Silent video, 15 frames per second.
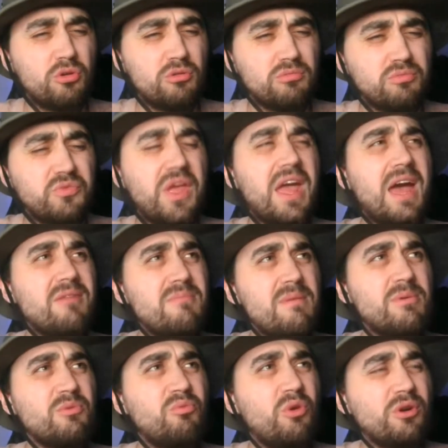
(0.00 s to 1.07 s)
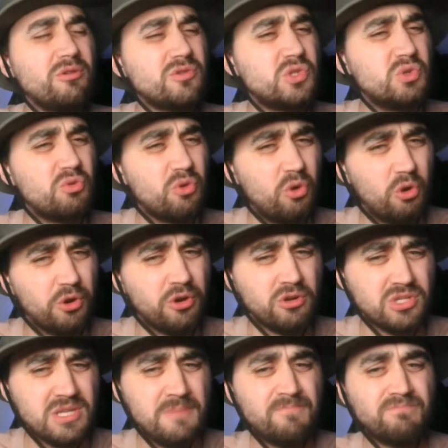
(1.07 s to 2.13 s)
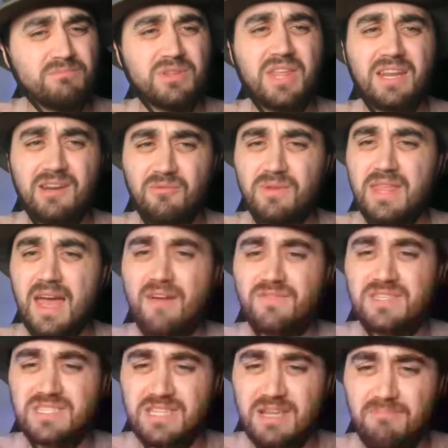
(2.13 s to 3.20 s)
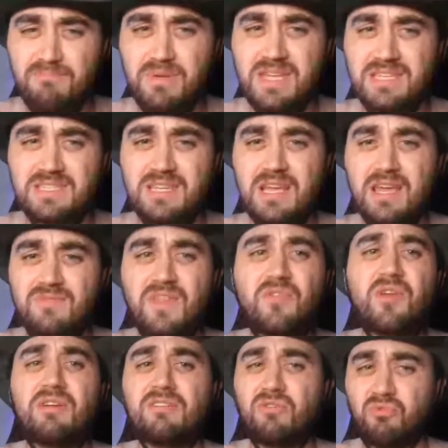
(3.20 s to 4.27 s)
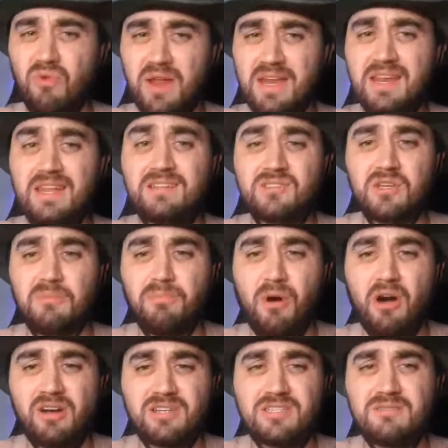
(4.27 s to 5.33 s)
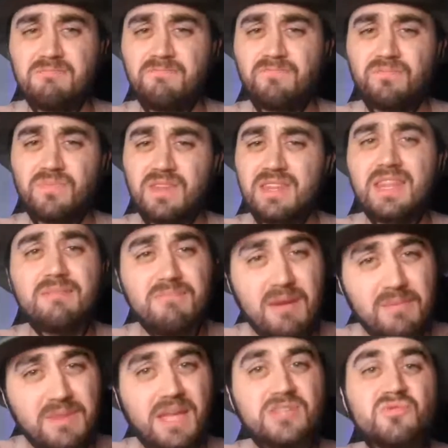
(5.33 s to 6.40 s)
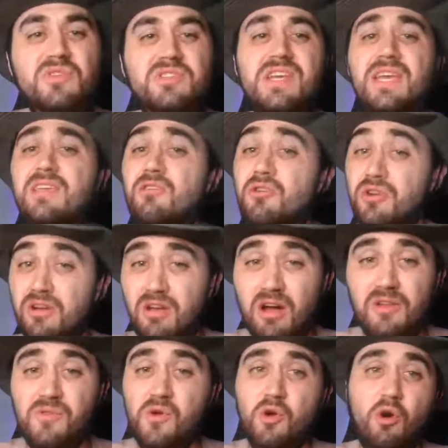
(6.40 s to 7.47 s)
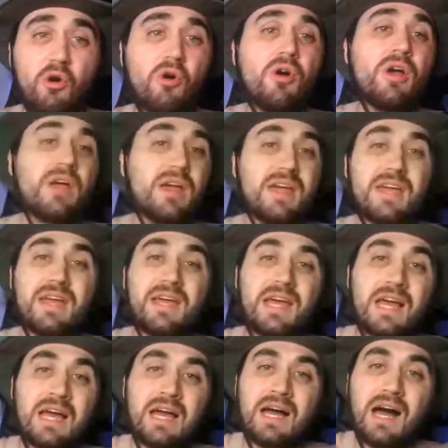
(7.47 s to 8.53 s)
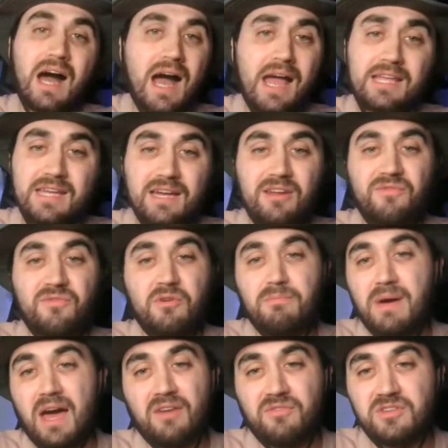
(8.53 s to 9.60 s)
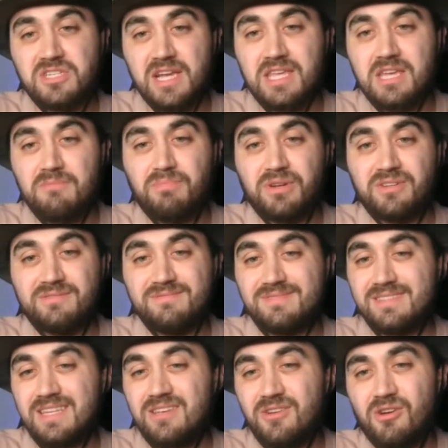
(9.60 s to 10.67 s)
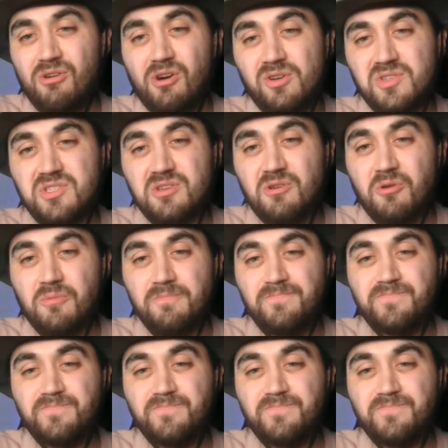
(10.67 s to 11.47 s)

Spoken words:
they had maybe 1 or 2 corners, but they didn't really have a set piece that they could threaten into the box. And then maybe that's where Czechia could have gotten the goal. I kind of feel bad for Czechia, but, also,